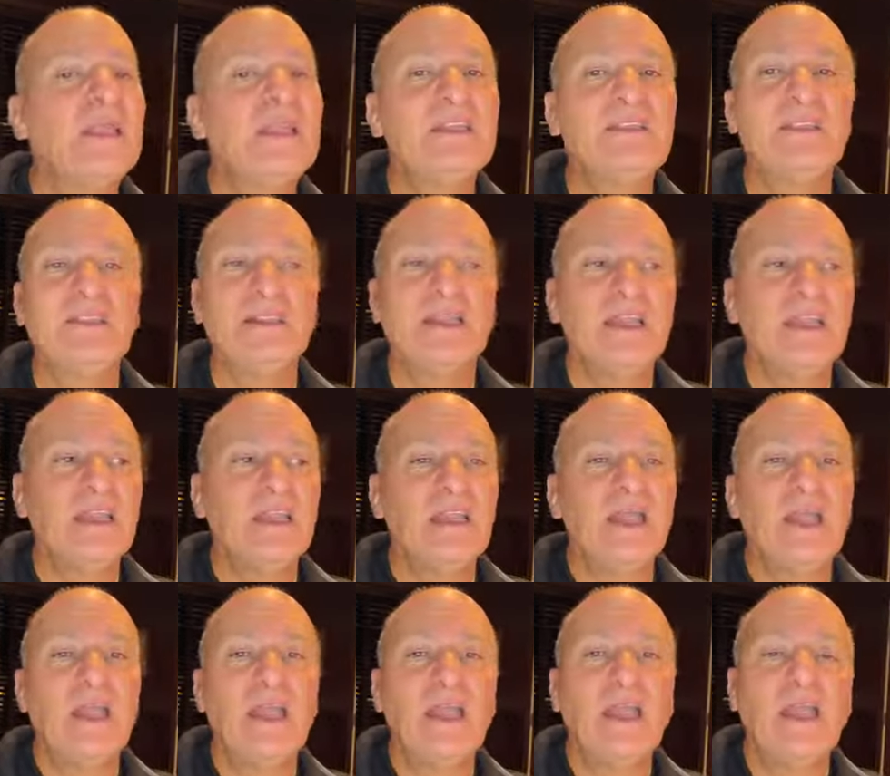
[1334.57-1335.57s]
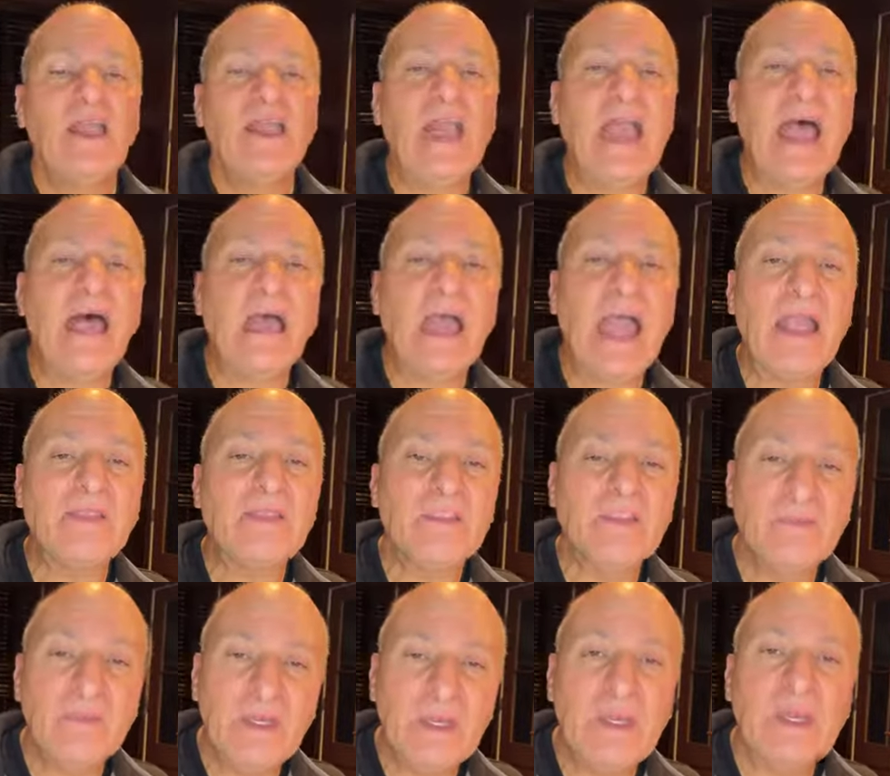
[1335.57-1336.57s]
Listen, at
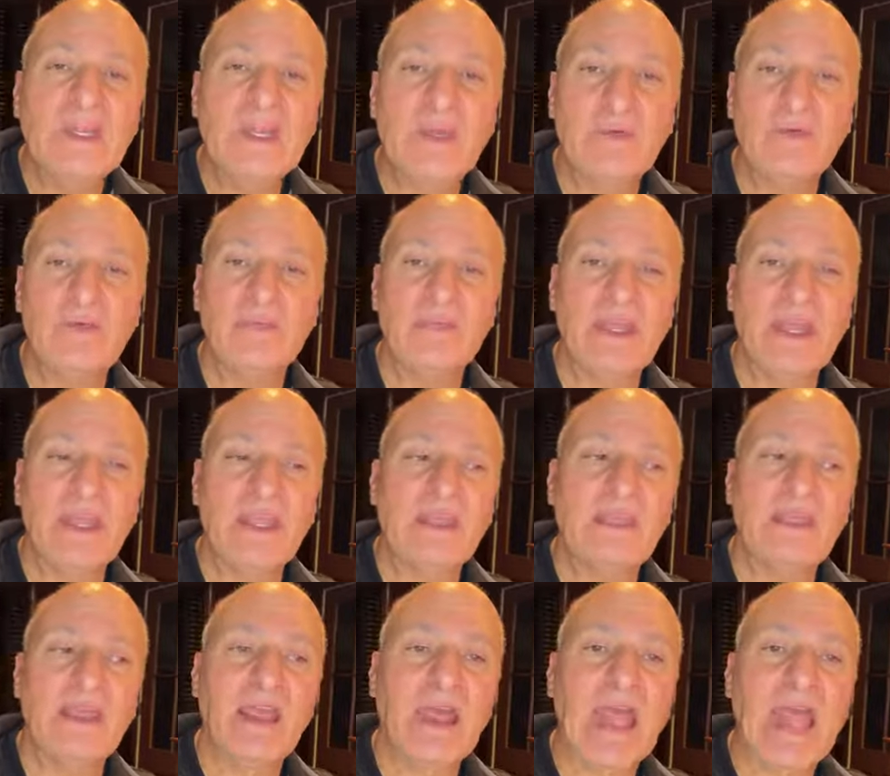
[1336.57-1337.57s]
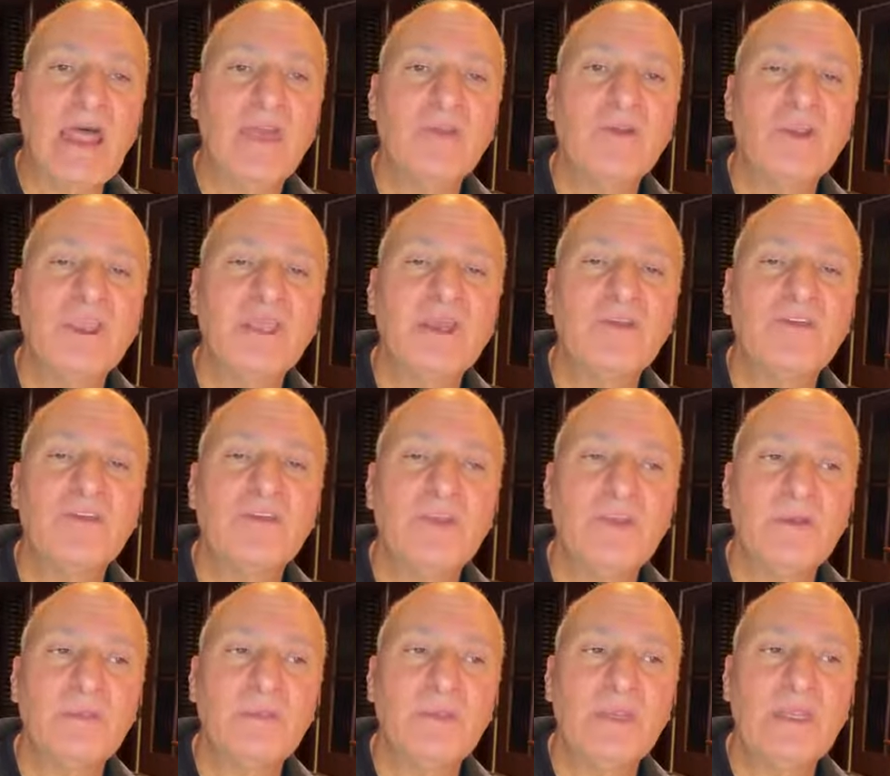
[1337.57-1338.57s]
this meeting they were saying that Allergan is
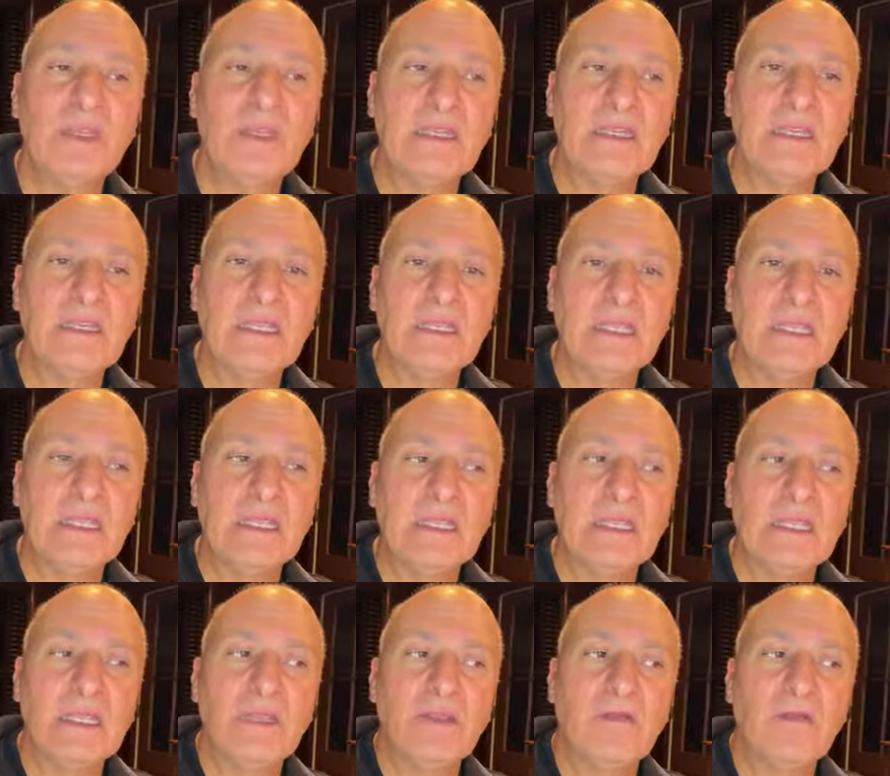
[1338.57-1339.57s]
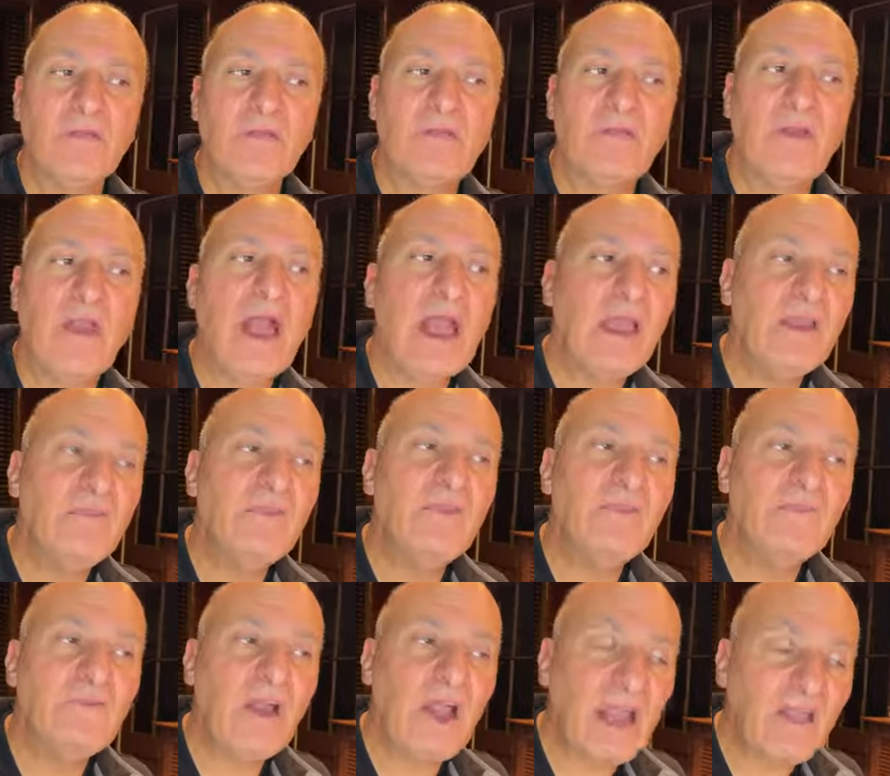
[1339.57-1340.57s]
going to be
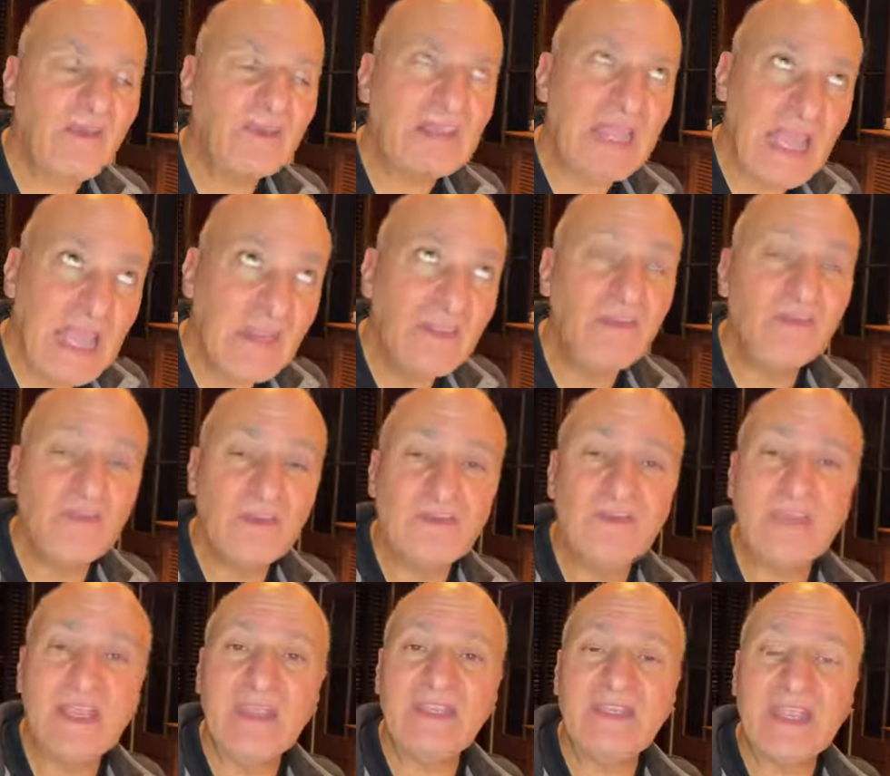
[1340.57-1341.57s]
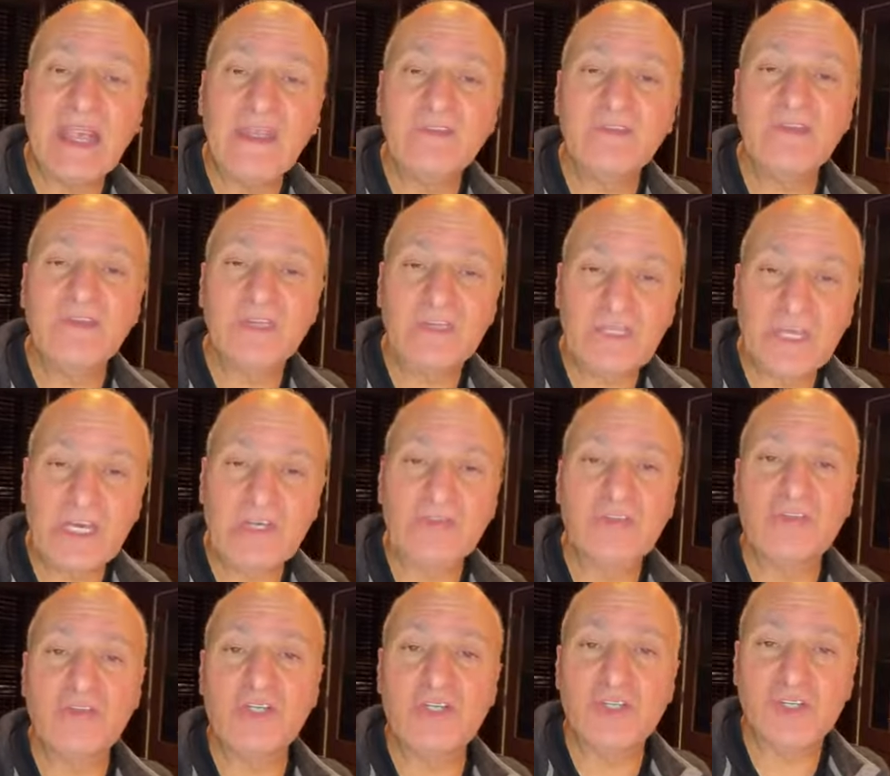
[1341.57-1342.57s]
10 to 15,000
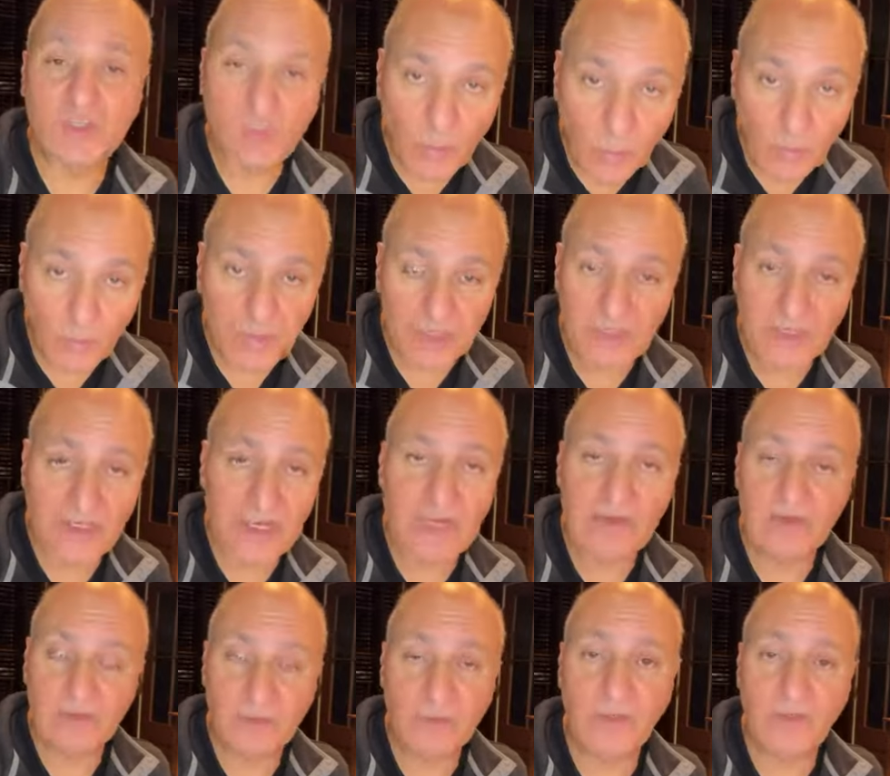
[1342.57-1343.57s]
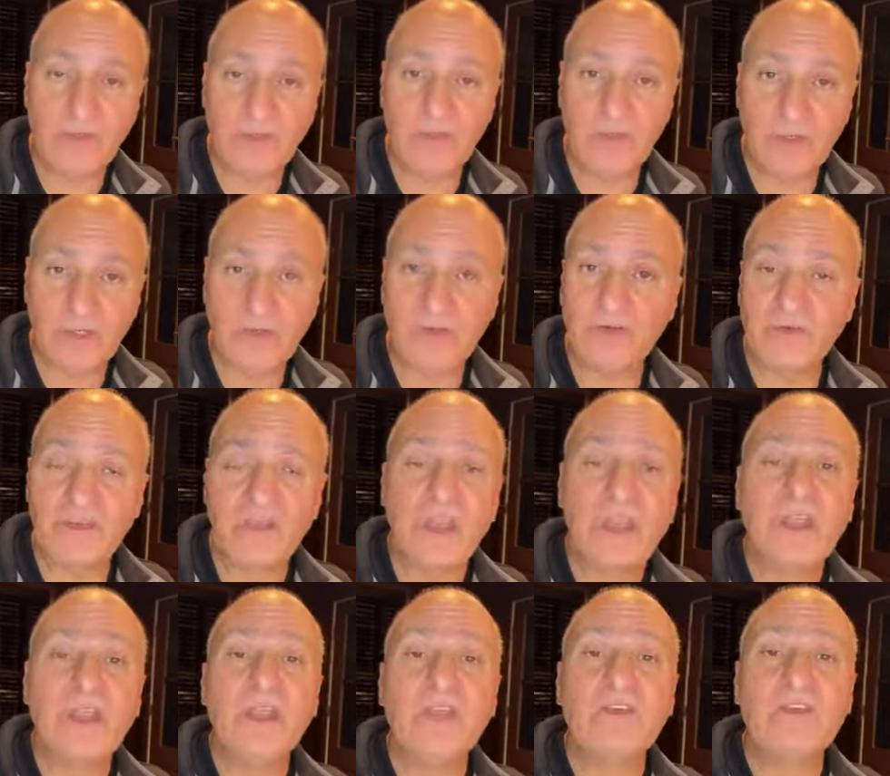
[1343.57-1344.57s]
injectors short in the next 2 or 3 years
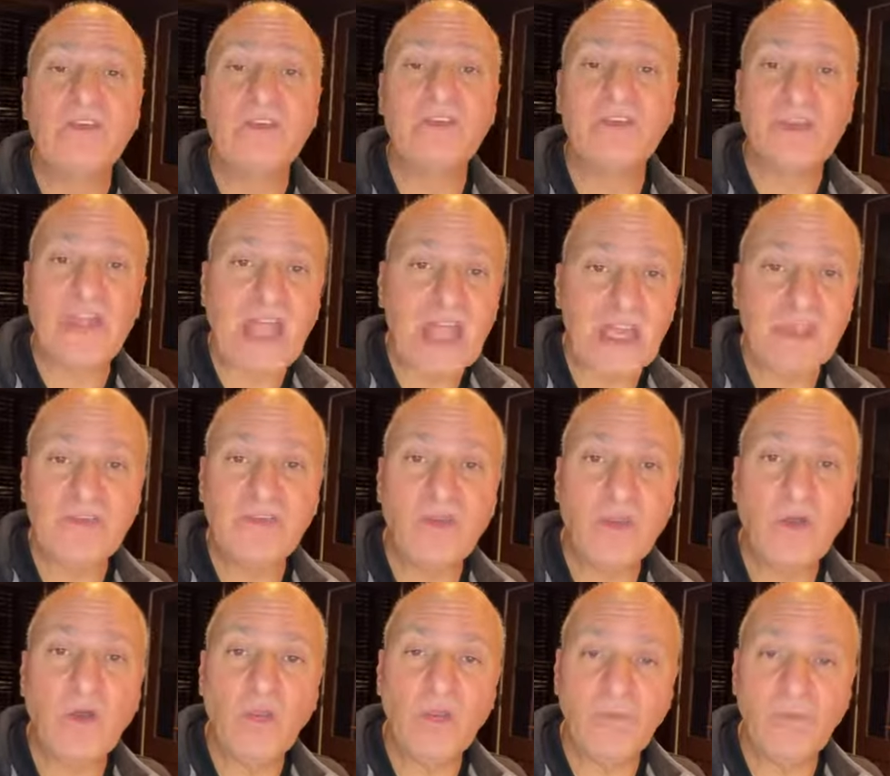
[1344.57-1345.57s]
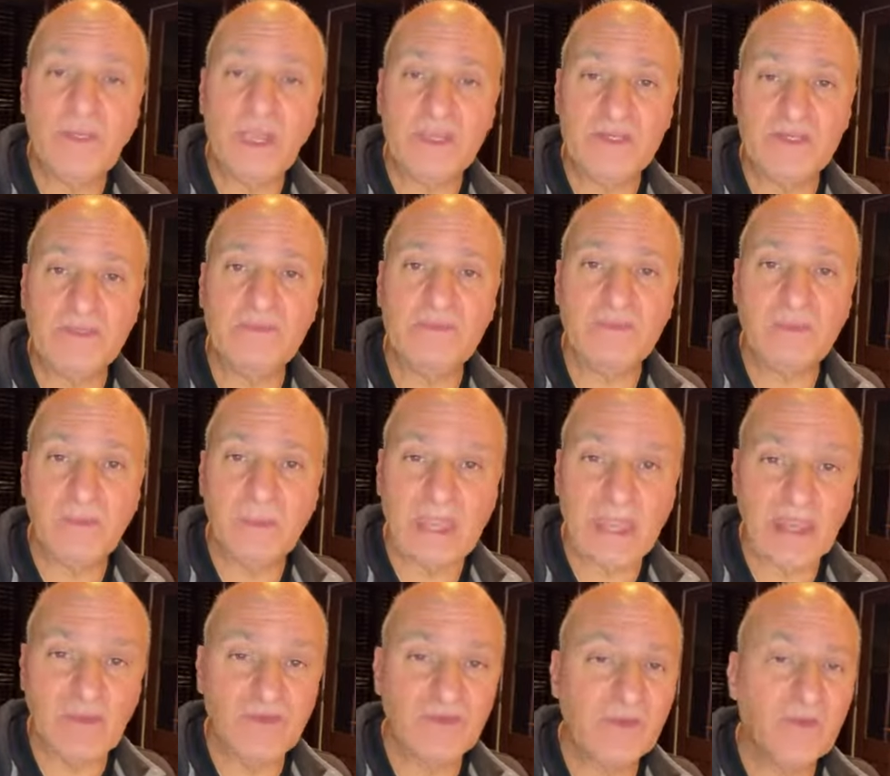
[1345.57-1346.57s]
to satisfy all the patients'
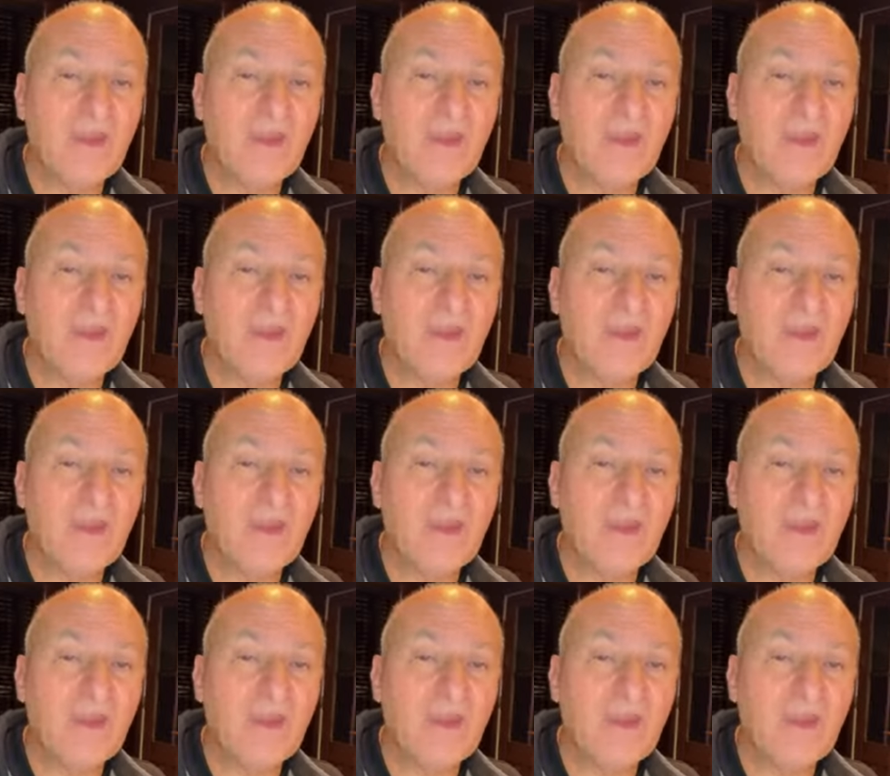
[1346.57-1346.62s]
demand.